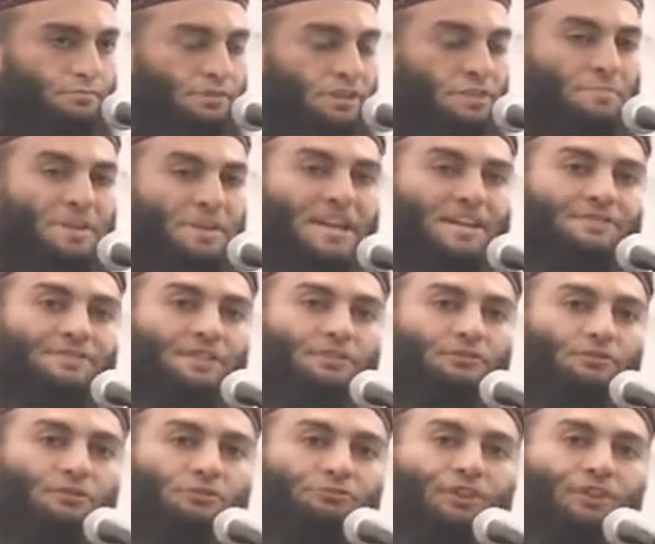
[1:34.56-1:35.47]

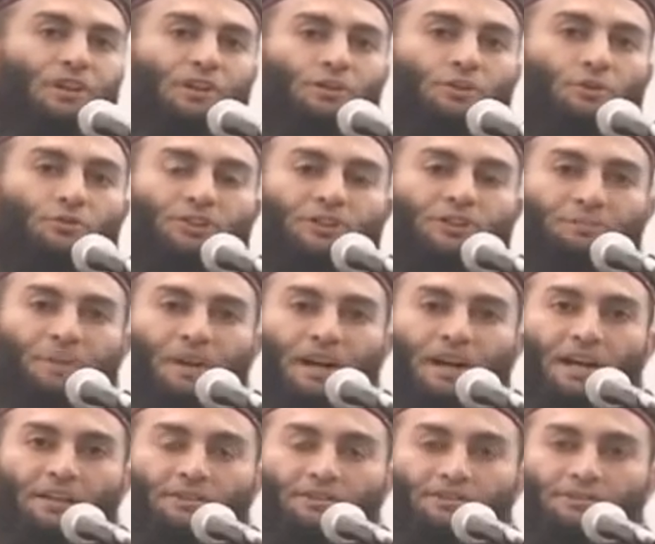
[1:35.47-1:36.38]
commanded to follow this
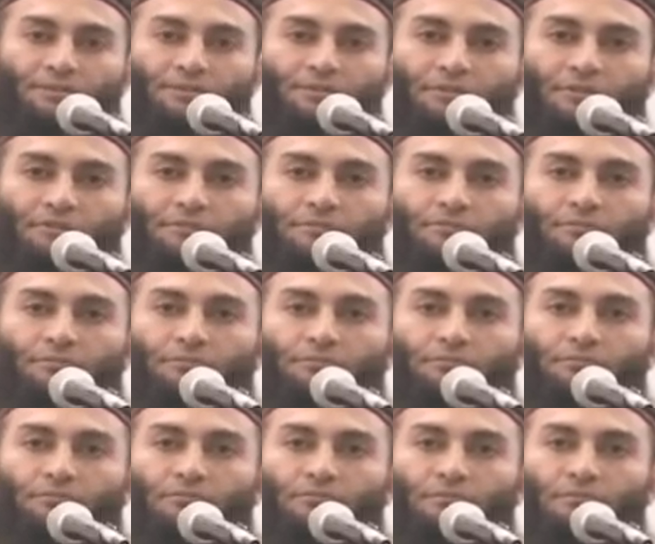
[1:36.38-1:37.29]
path.
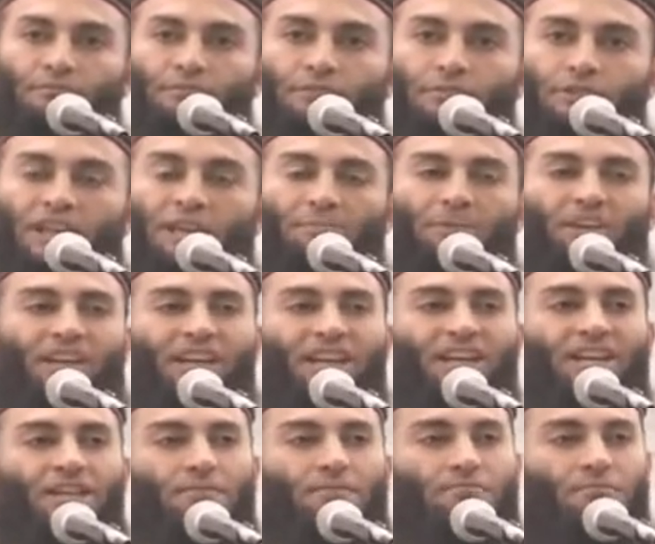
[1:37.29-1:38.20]
He
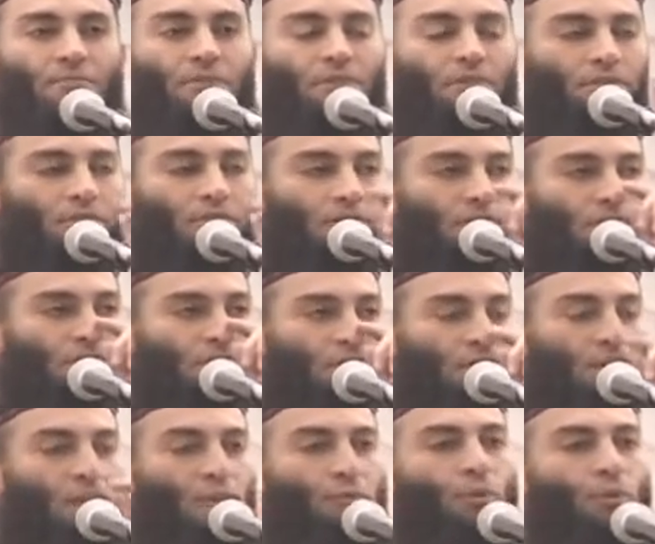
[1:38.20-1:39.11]

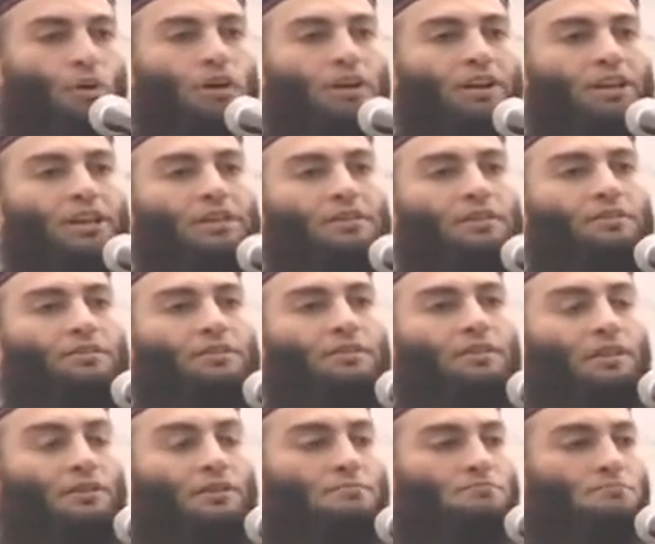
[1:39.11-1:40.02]
became the
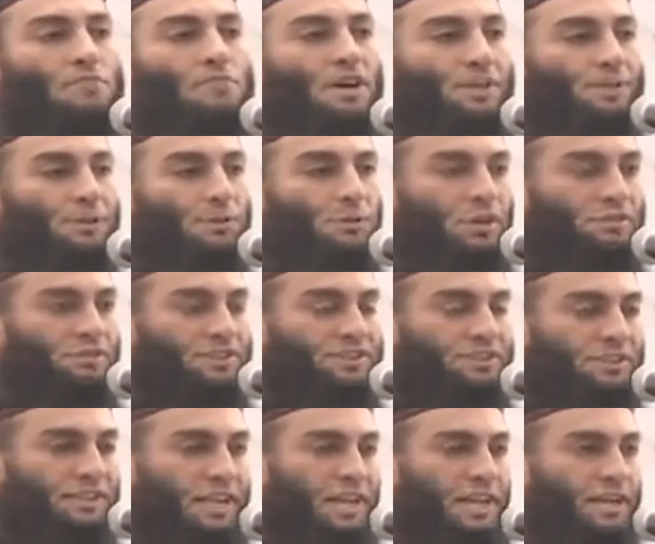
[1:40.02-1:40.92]
walking model of
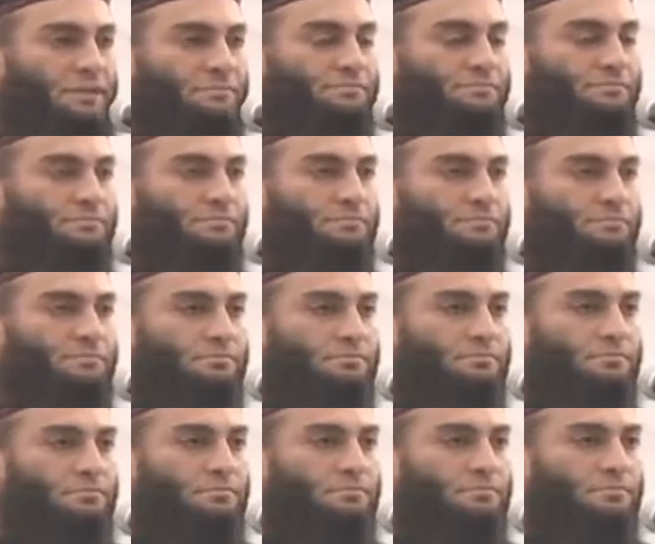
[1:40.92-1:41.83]
Islam.
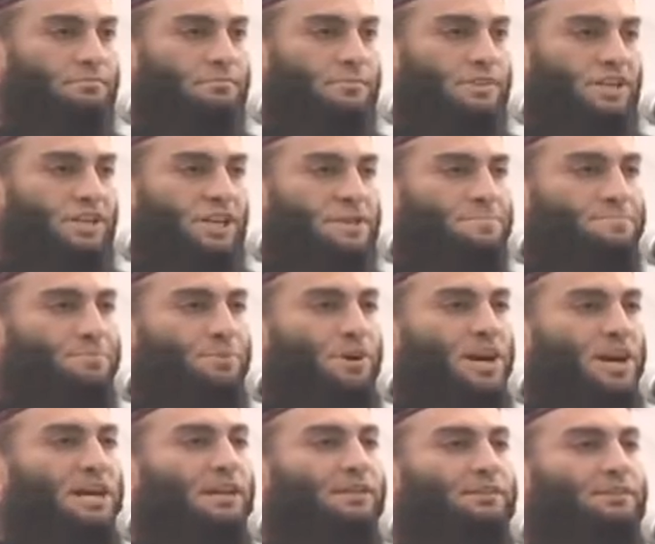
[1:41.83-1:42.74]
He
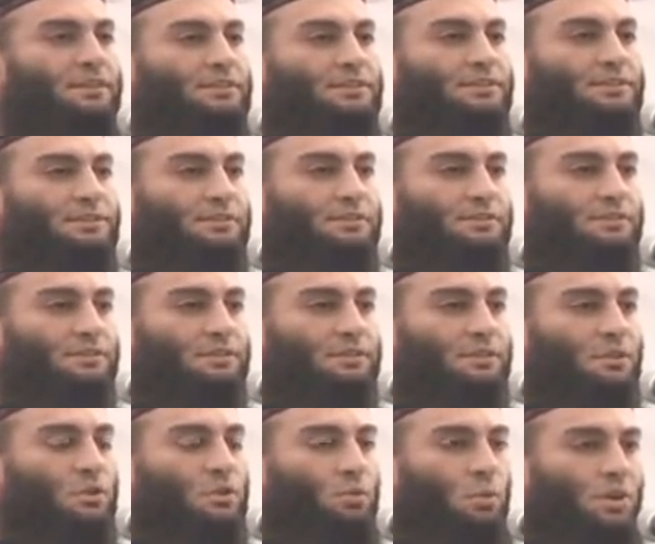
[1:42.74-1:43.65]

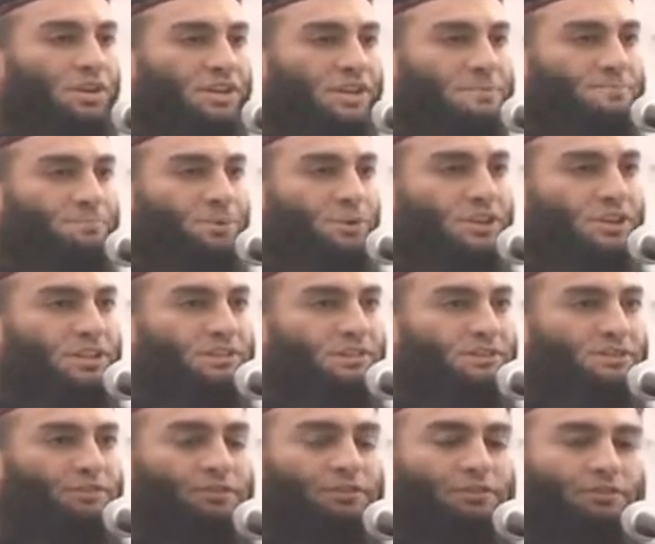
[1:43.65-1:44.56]
practiced what he
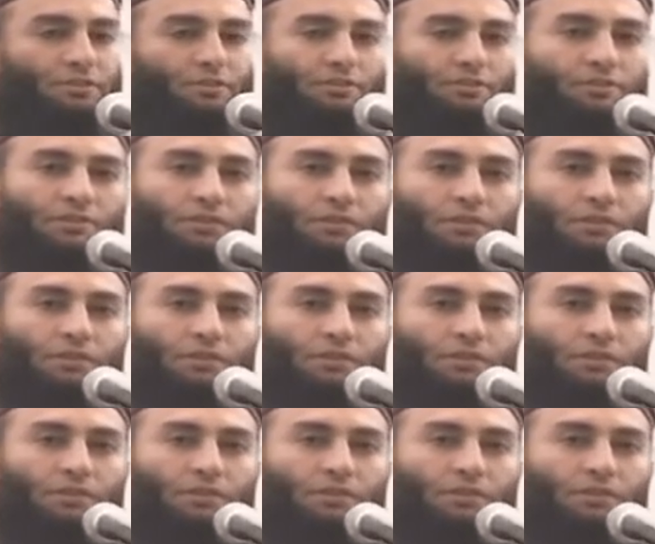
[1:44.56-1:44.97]
preached.